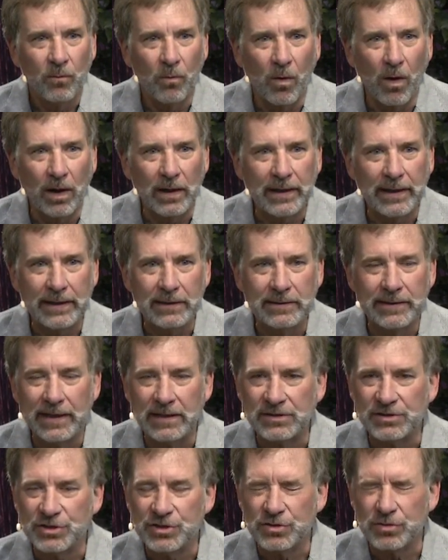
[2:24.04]
Walking
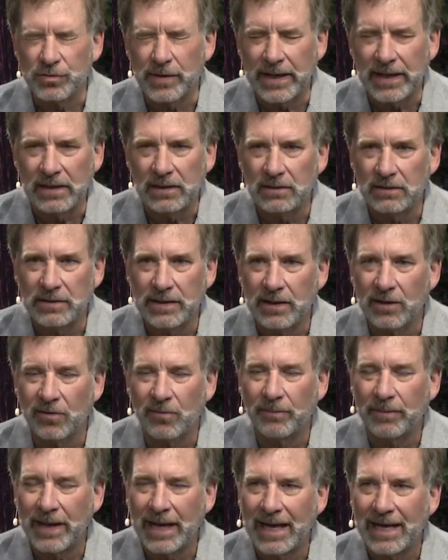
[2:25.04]
that straight and narrow
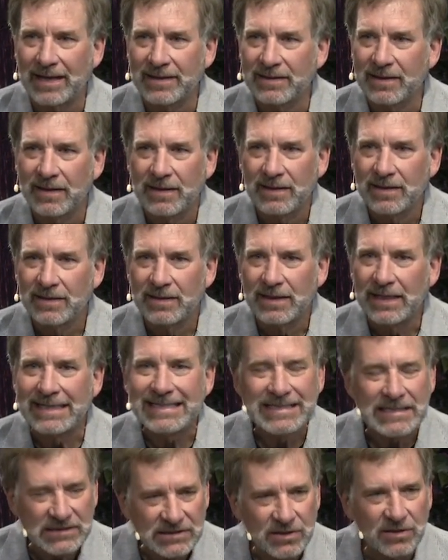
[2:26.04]
path,
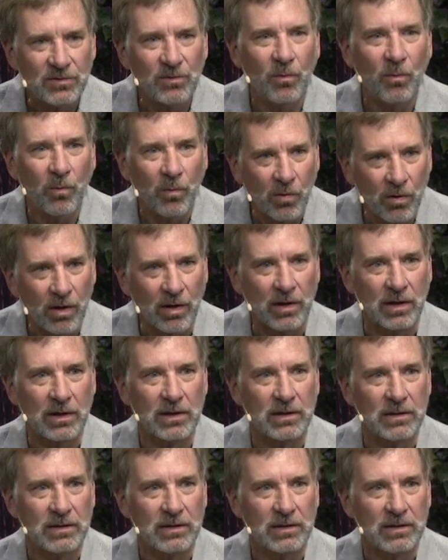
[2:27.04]
it doesn't work.